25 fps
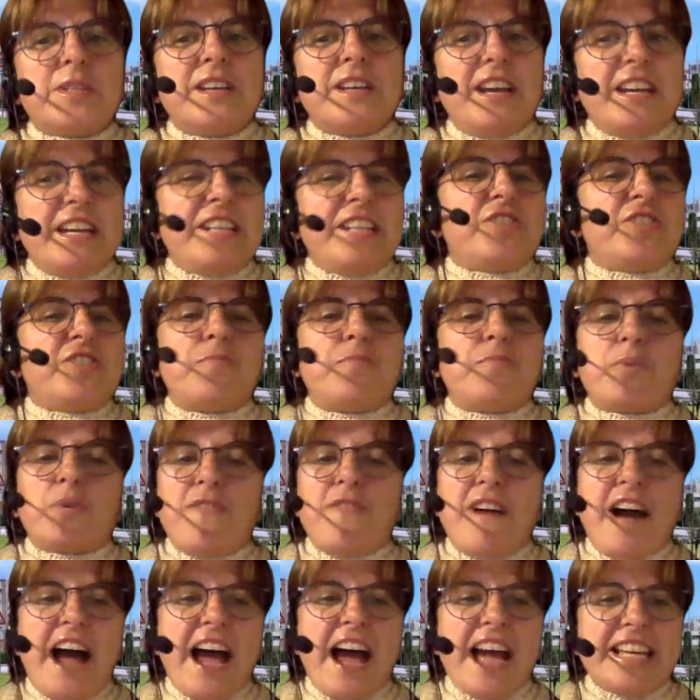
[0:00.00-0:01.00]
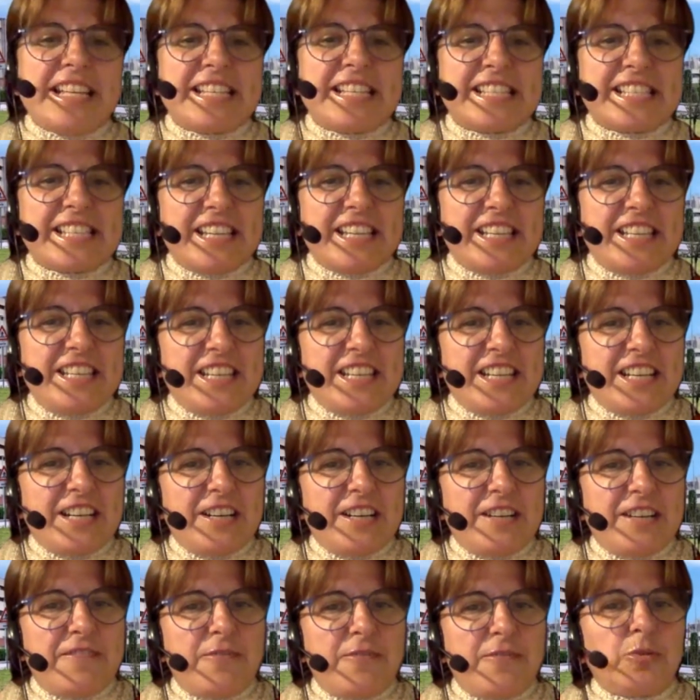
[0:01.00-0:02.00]
it provides
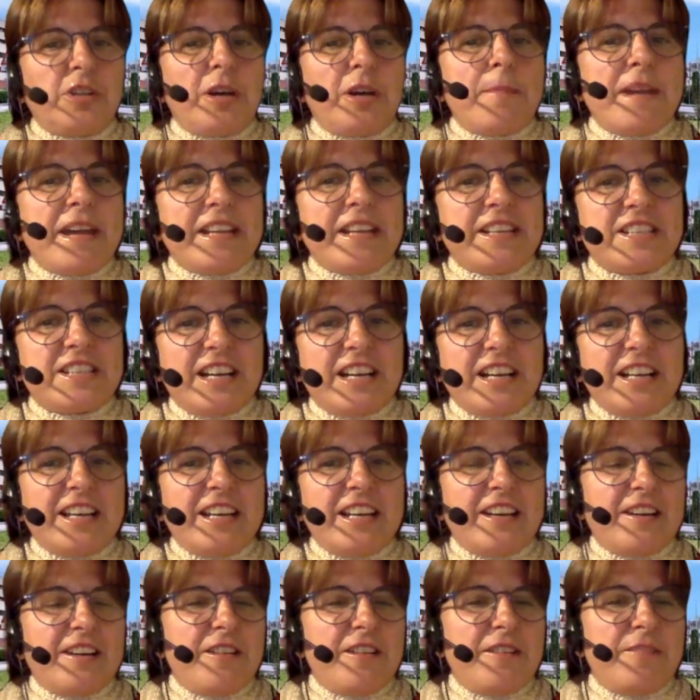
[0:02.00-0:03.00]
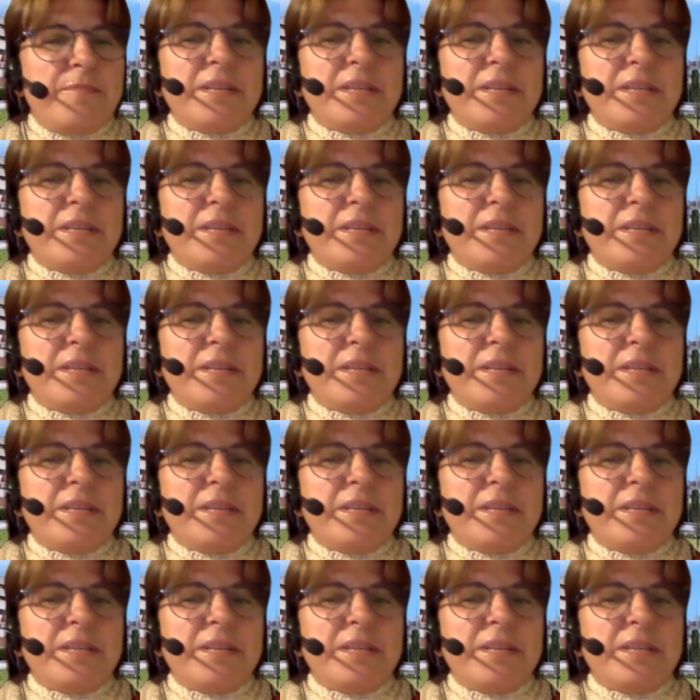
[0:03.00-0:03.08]
the fundamental